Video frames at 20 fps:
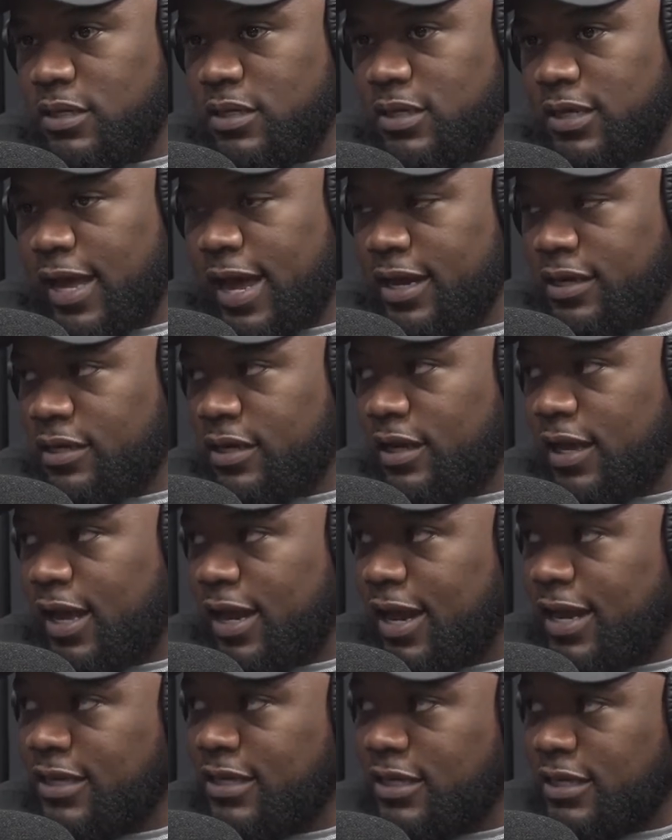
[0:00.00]
tactic. And I
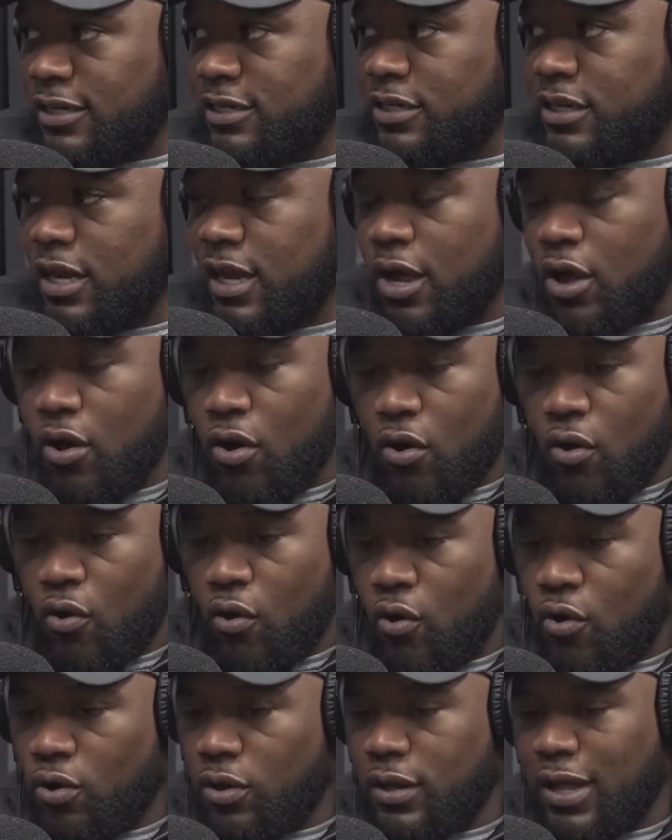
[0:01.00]
teach
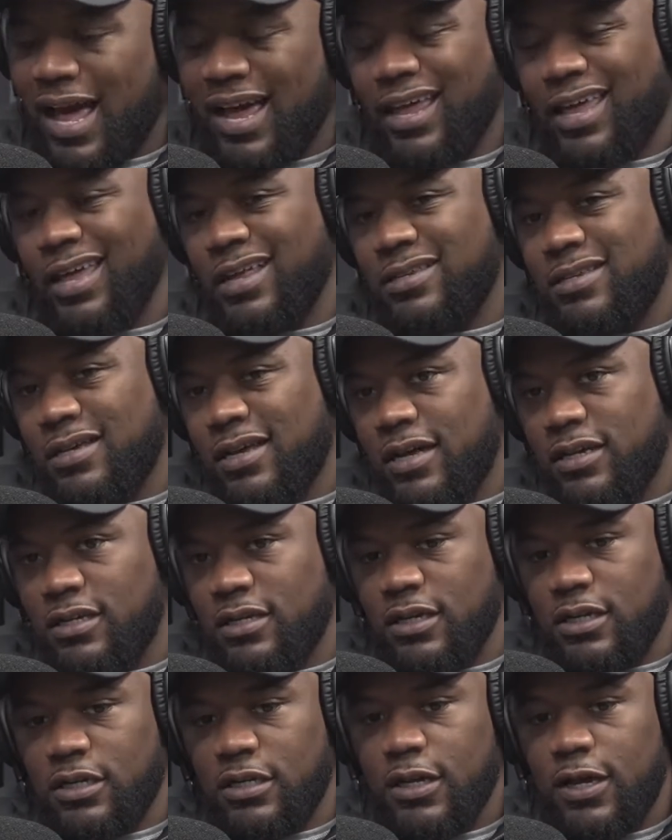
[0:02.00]
I can't say I
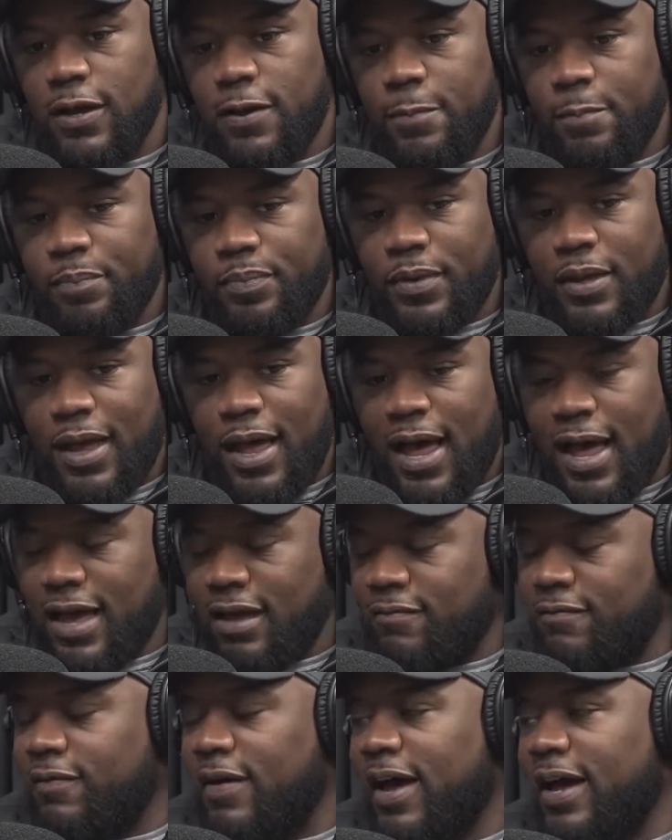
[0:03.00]
teach. I
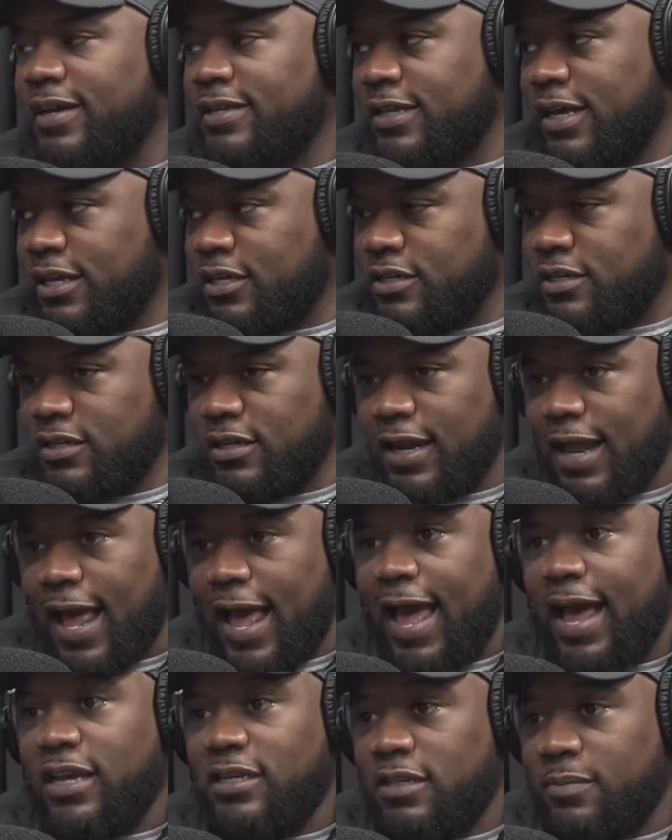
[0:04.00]
advise agents that
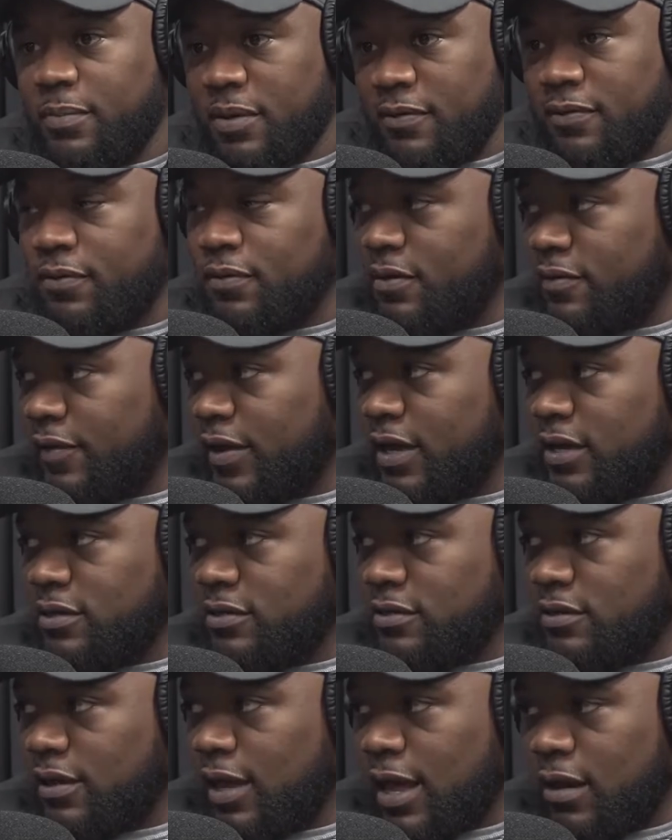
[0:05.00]
ask me for advice.
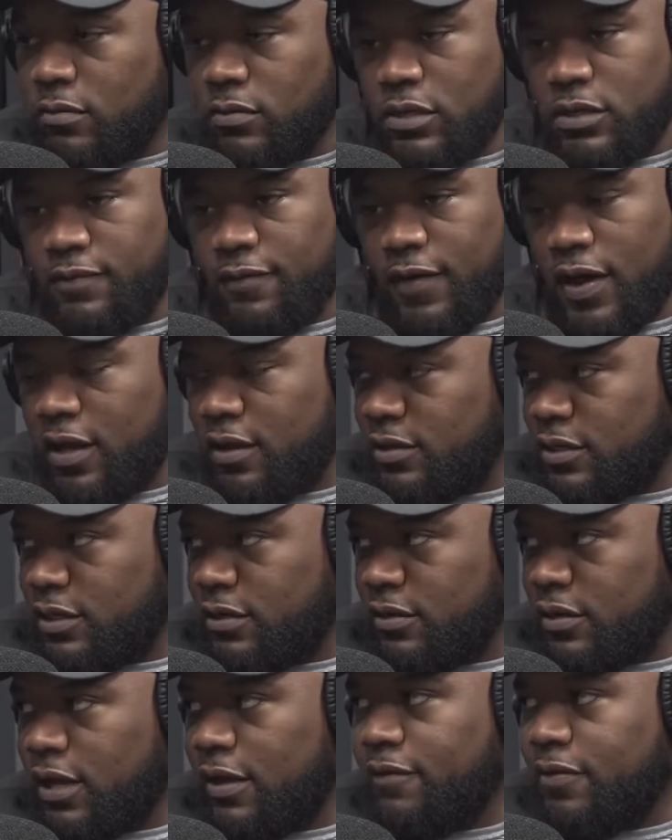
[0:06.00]
I don't just volunteer
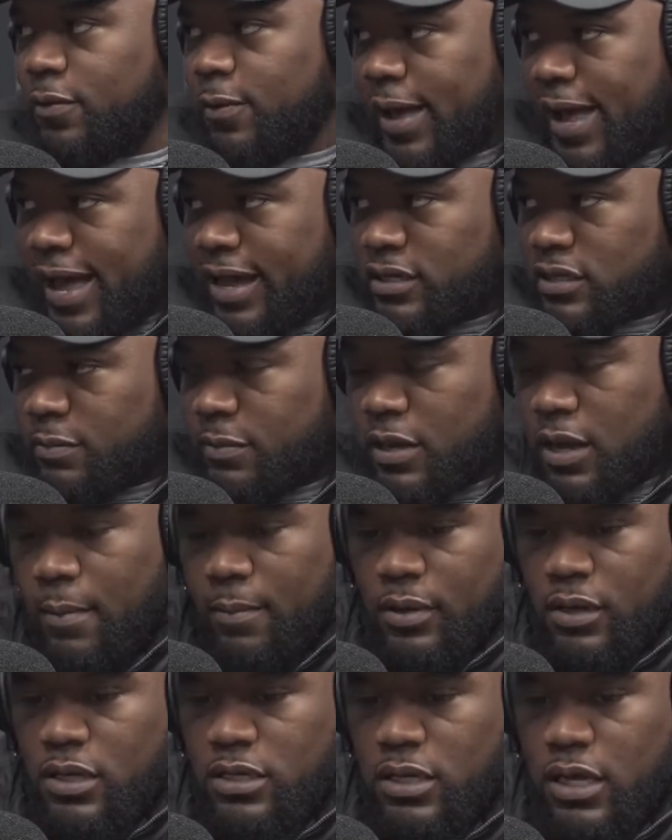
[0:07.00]
it. If they ask me, I'm going
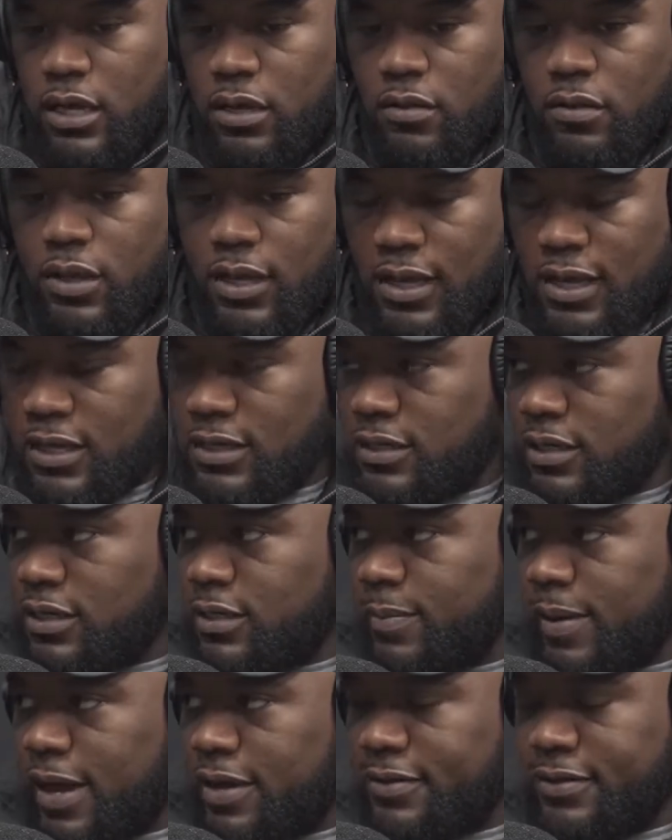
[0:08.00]
to tell you the easiest
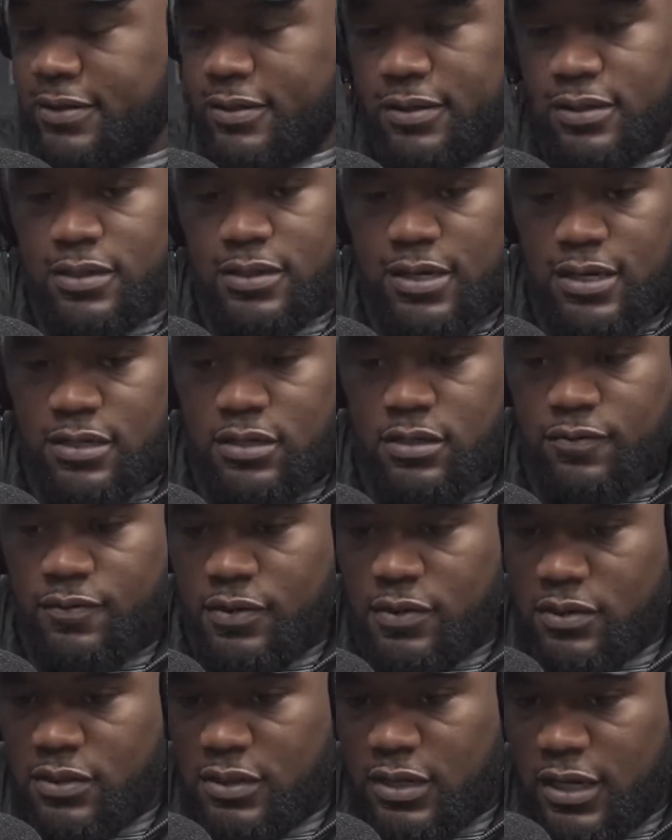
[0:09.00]
path to success as a real
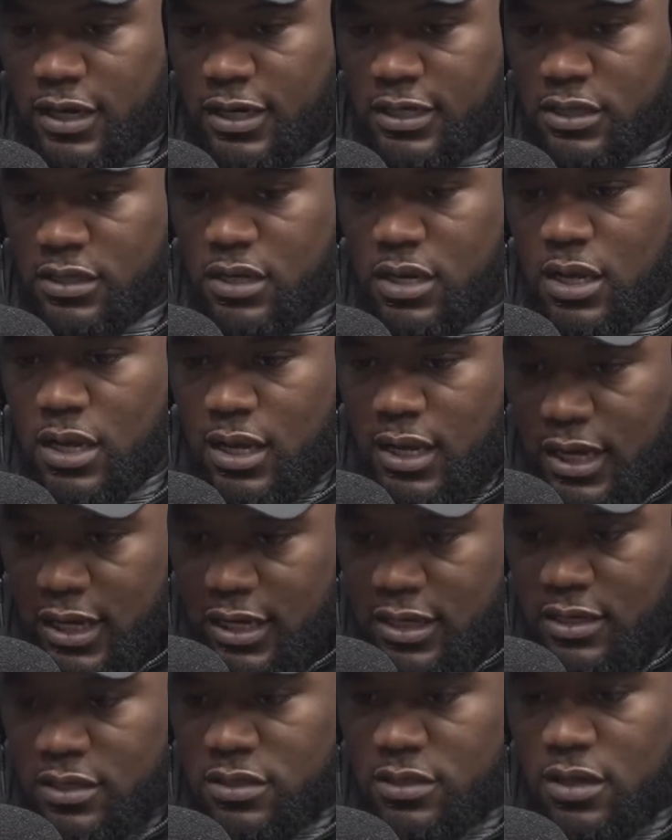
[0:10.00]
estate agent
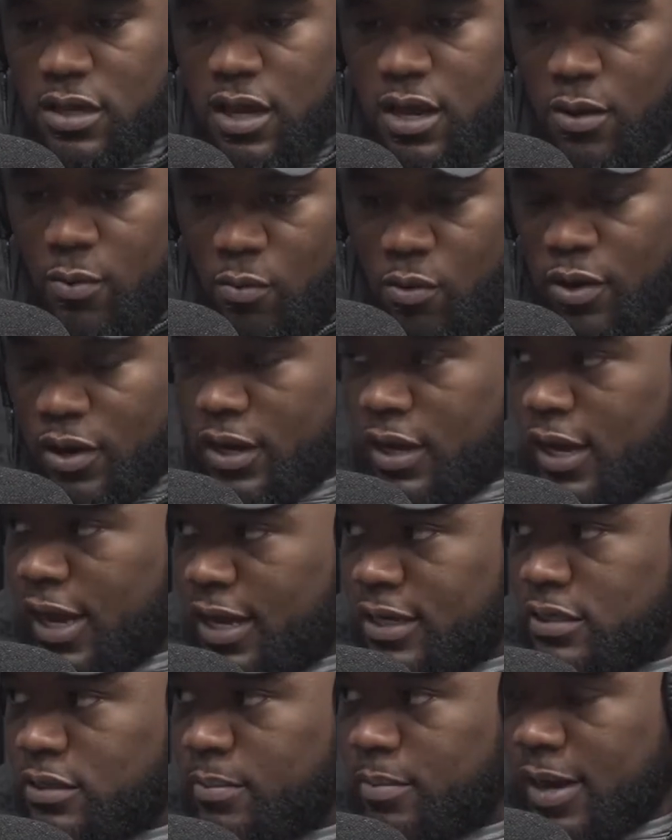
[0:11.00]
is working as
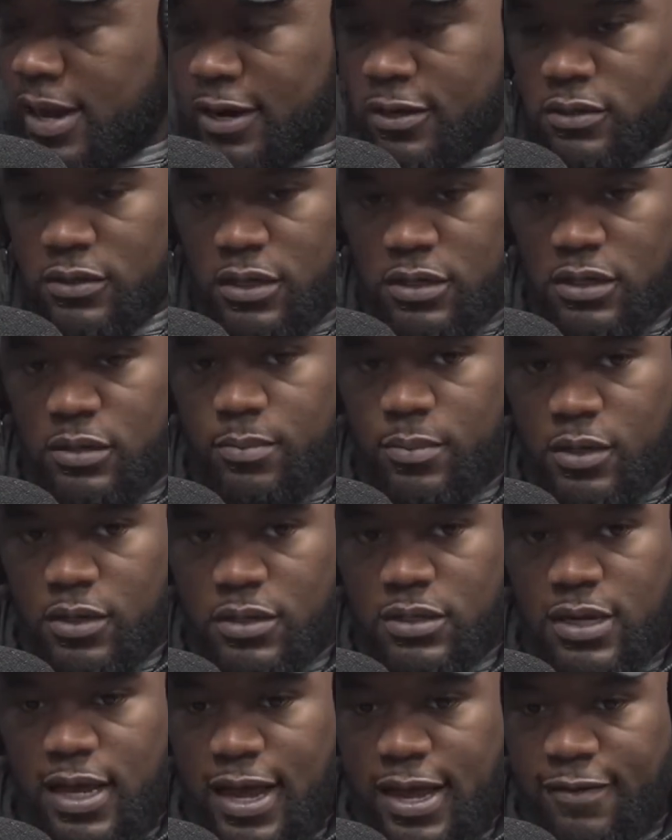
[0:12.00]
a buyer's agent, because
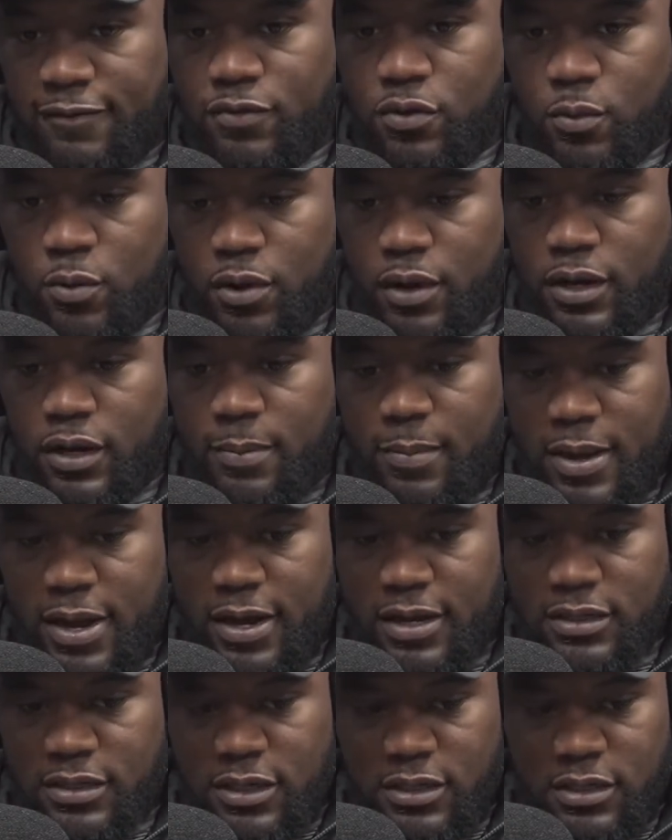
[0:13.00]
if you work at a
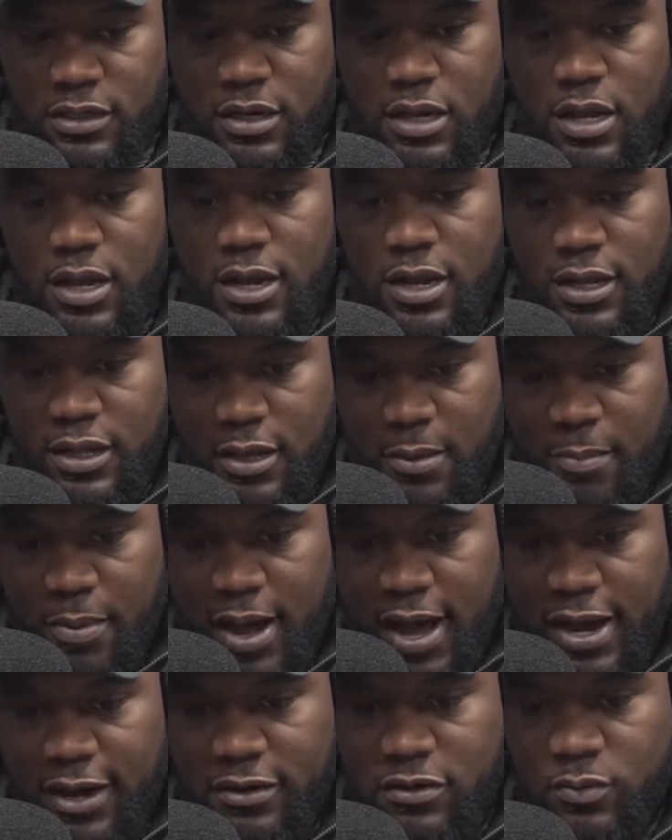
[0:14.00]
buyer's agent, the
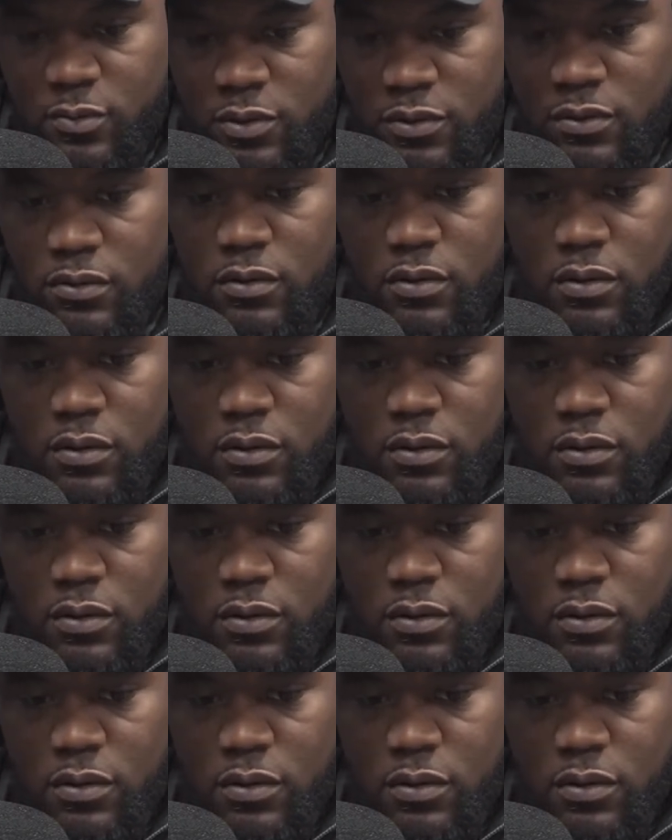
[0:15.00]
buyers will